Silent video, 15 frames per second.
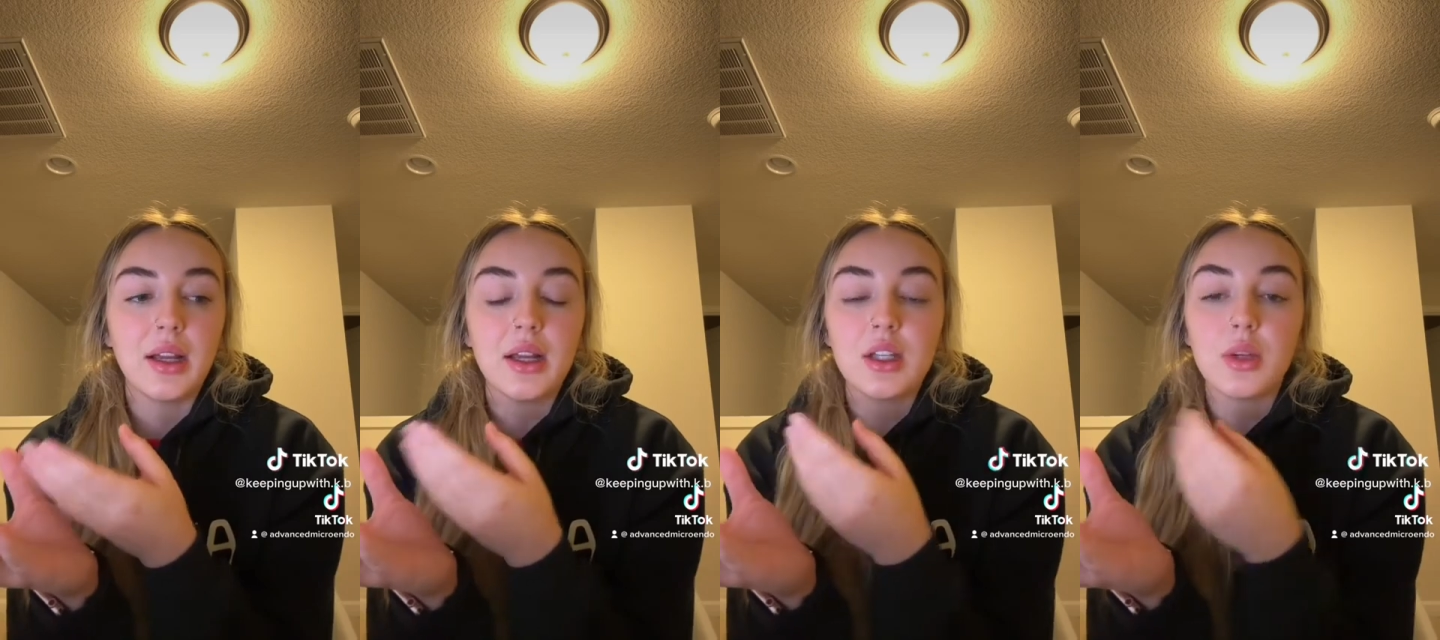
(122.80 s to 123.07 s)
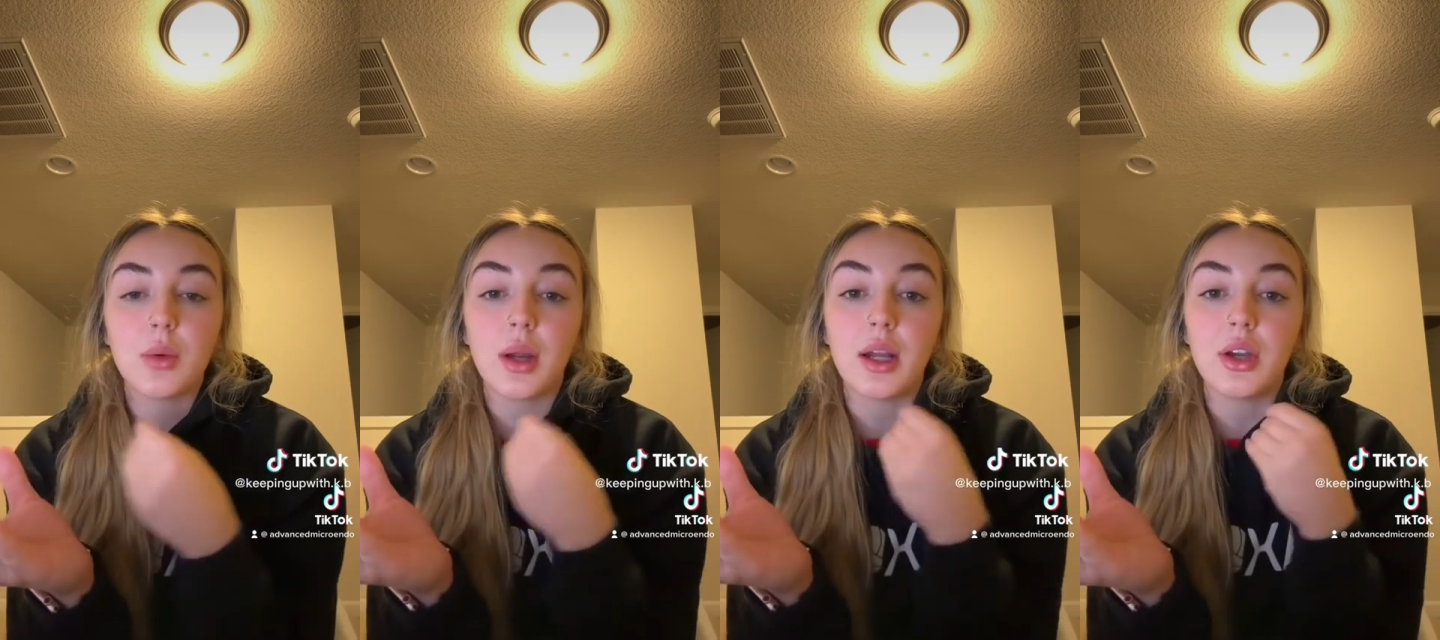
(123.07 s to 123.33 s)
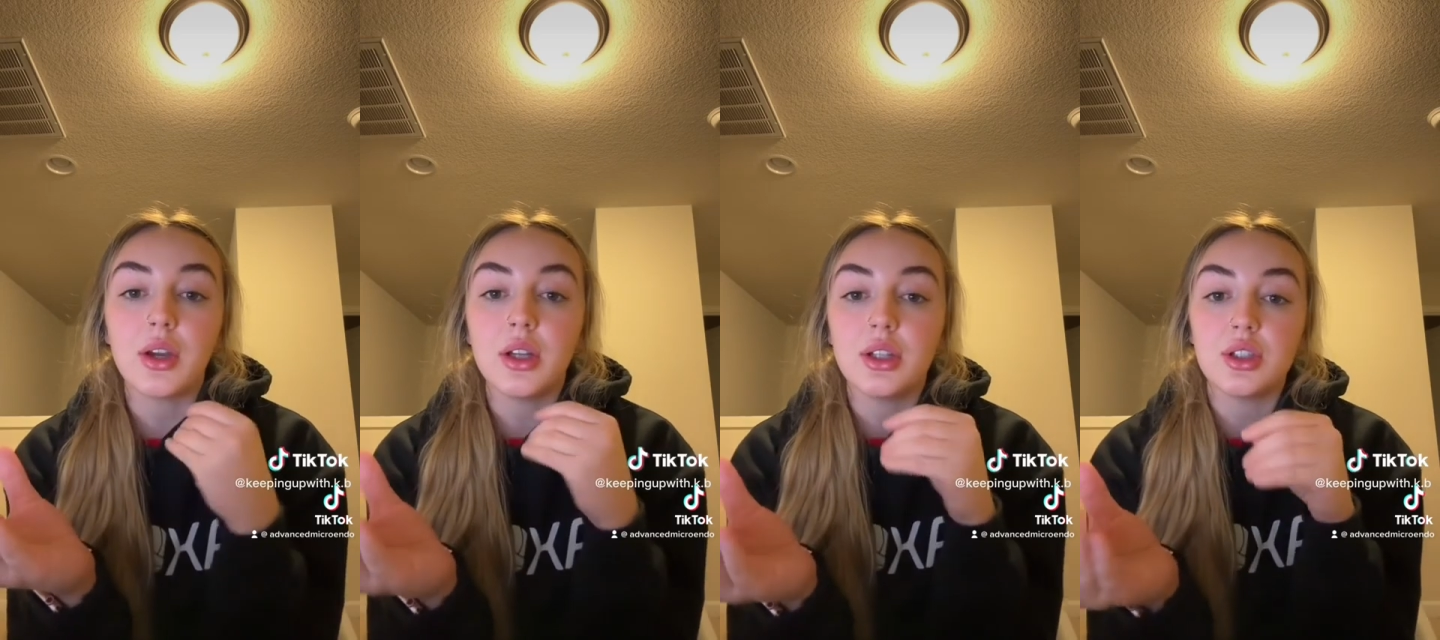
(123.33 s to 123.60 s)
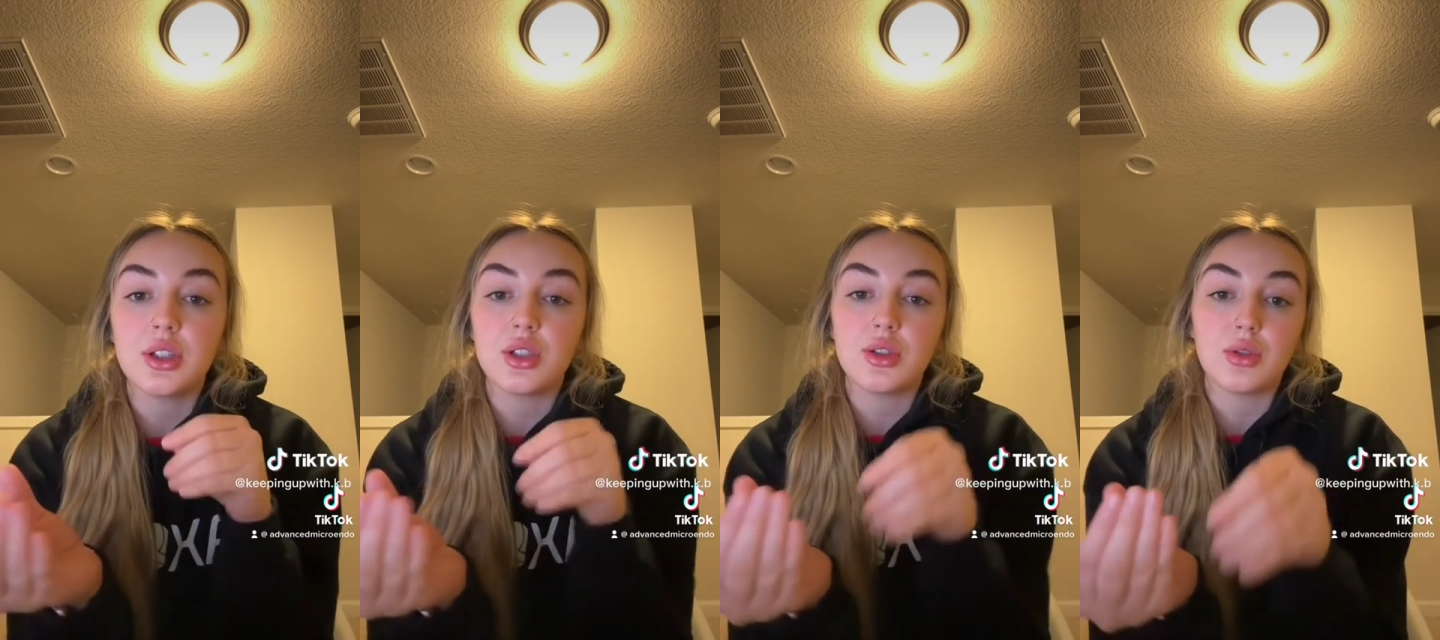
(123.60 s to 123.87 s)
to where I couldn't
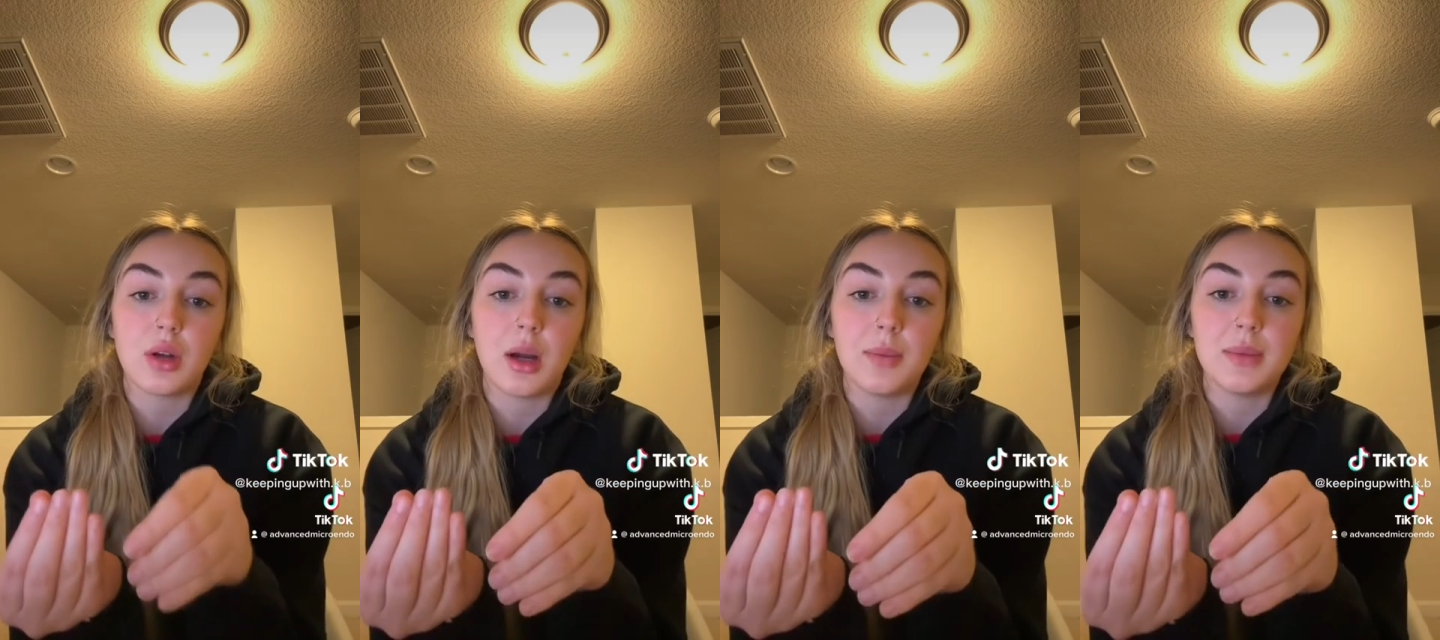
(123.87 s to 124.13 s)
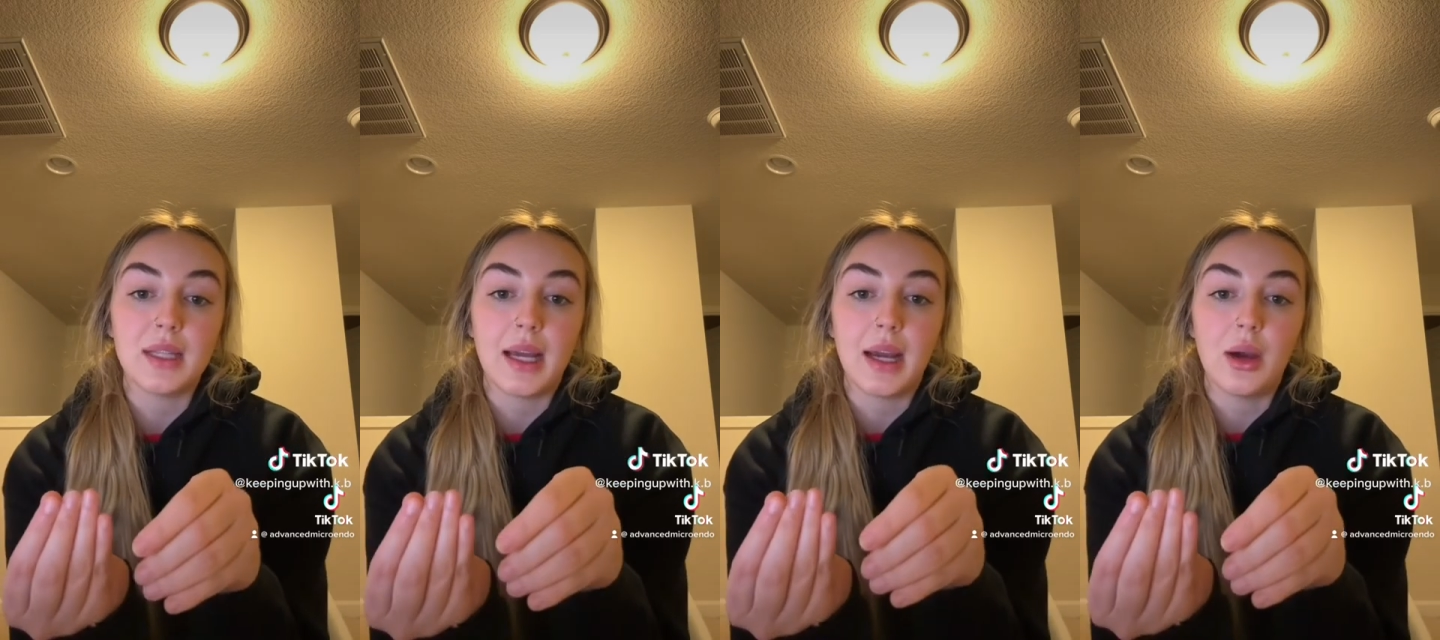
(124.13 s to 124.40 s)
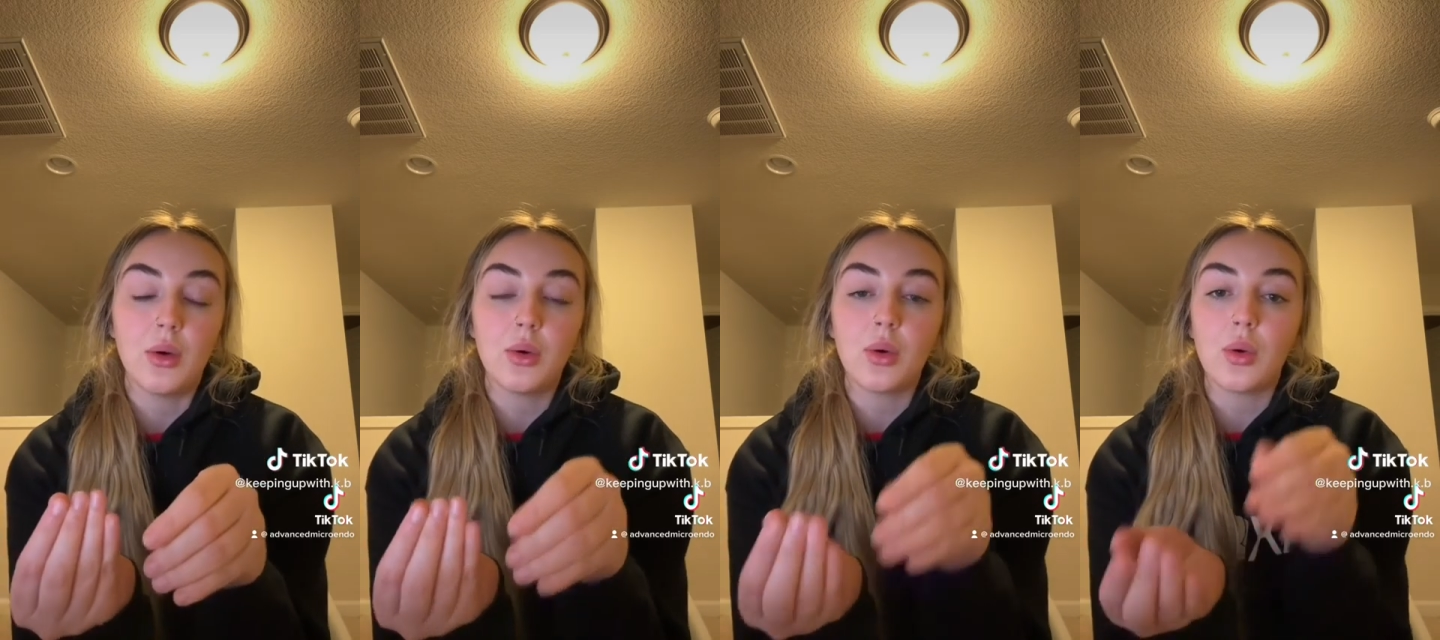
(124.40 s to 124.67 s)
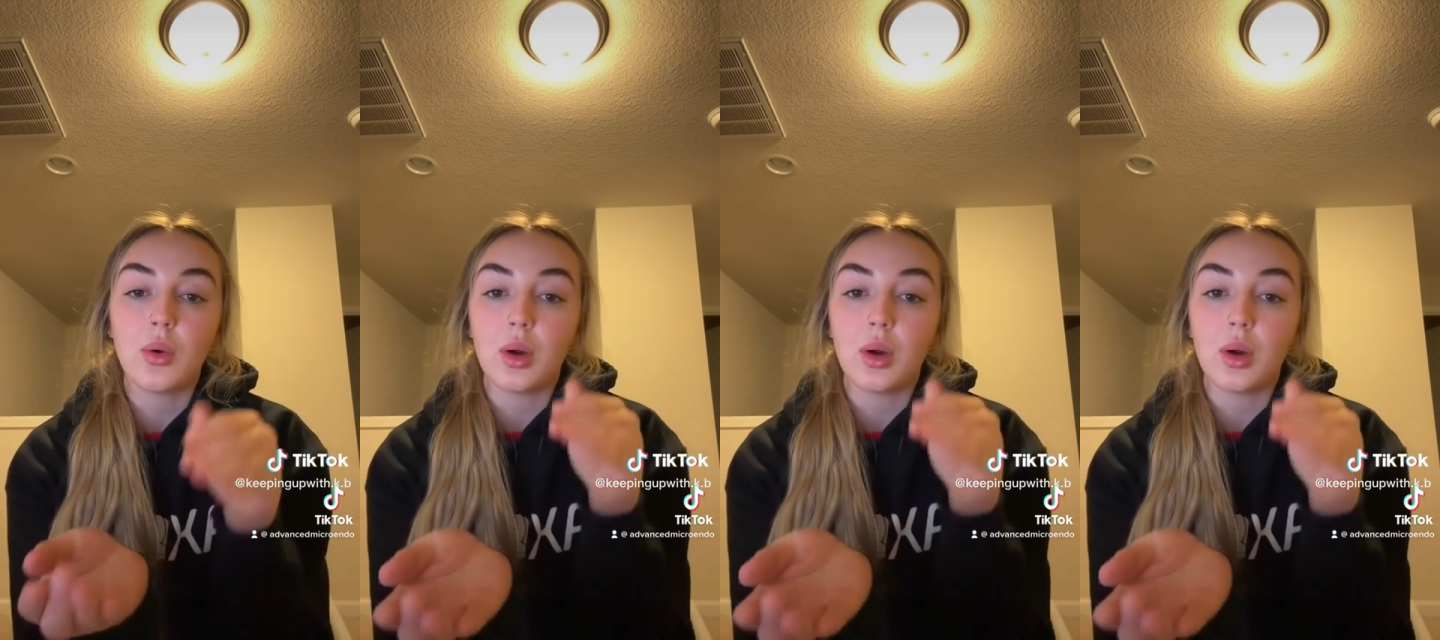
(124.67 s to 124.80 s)
just drop down,